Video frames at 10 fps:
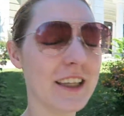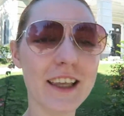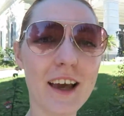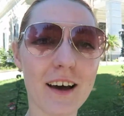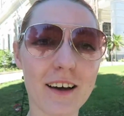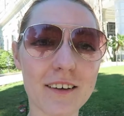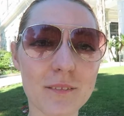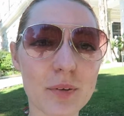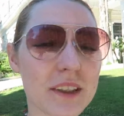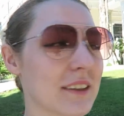yeah,
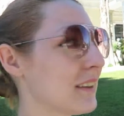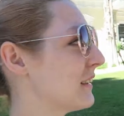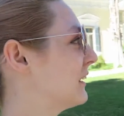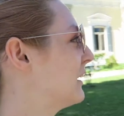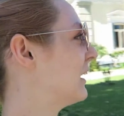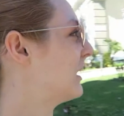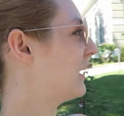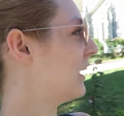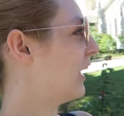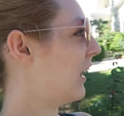but
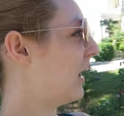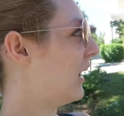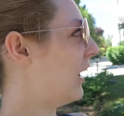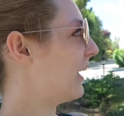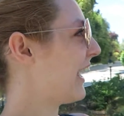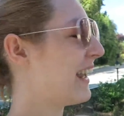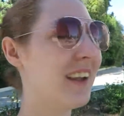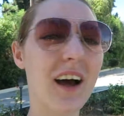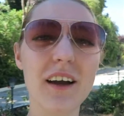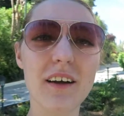
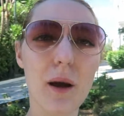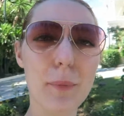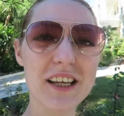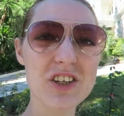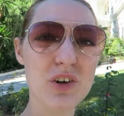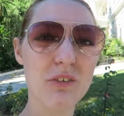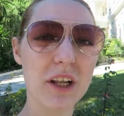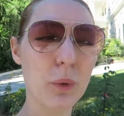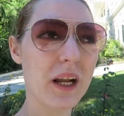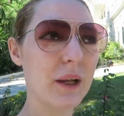again I managed to do it
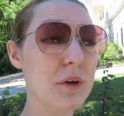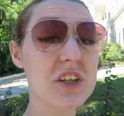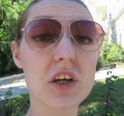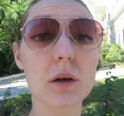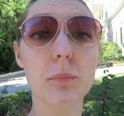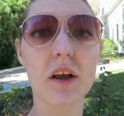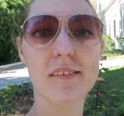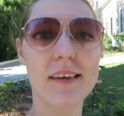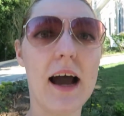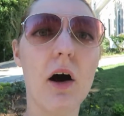really quickly, which is good
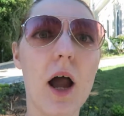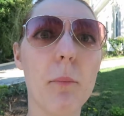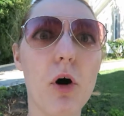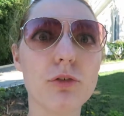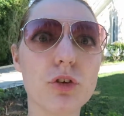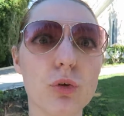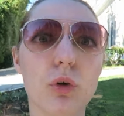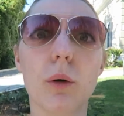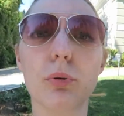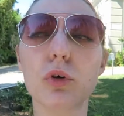because now I am off
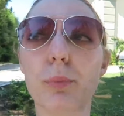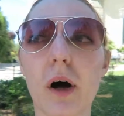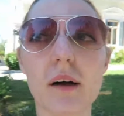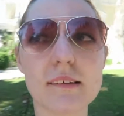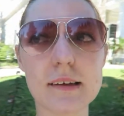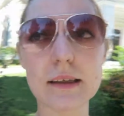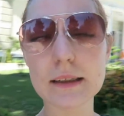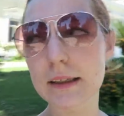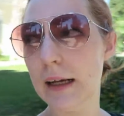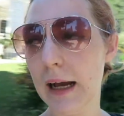to a pool party
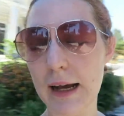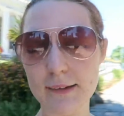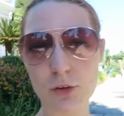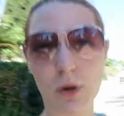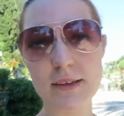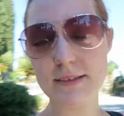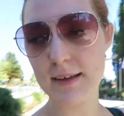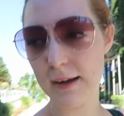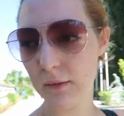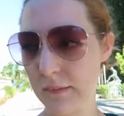at Teresa's
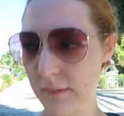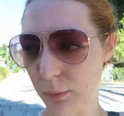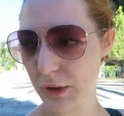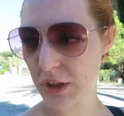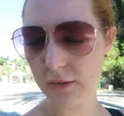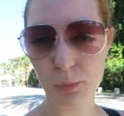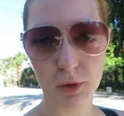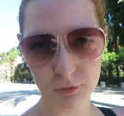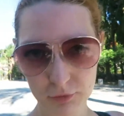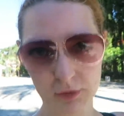house, which is
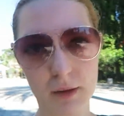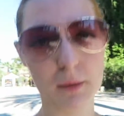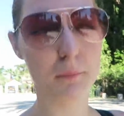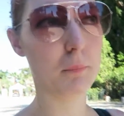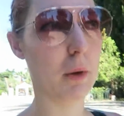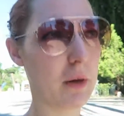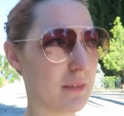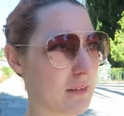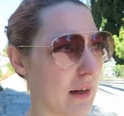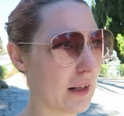one of
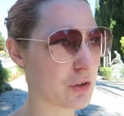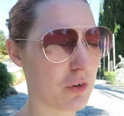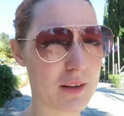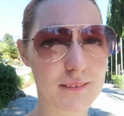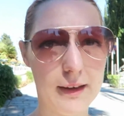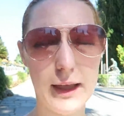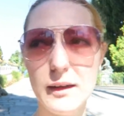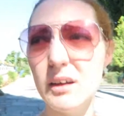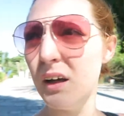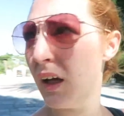Mary's English friends
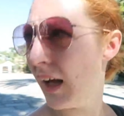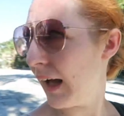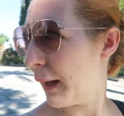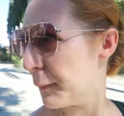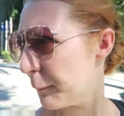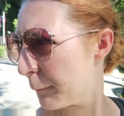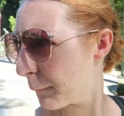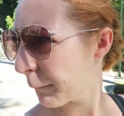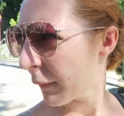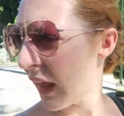again.
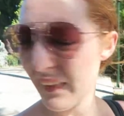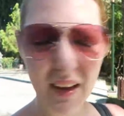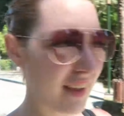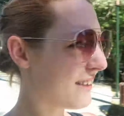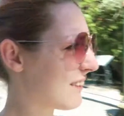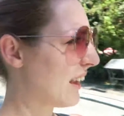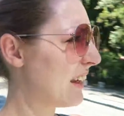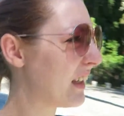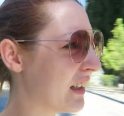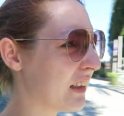There is
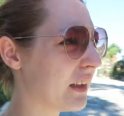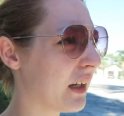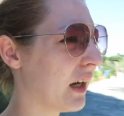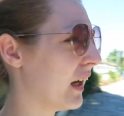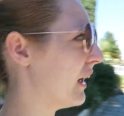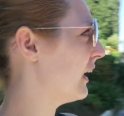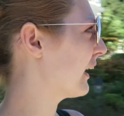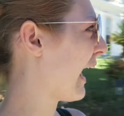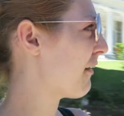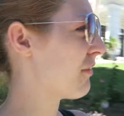like
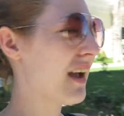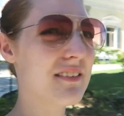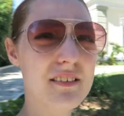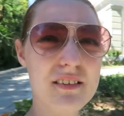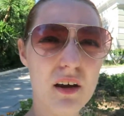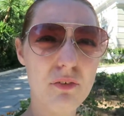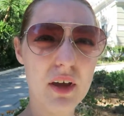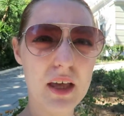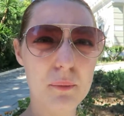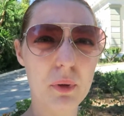cafes and stuff
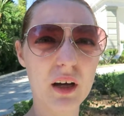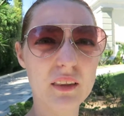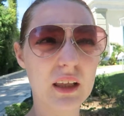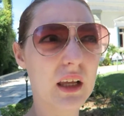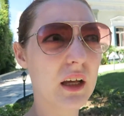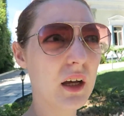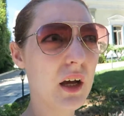here, but I think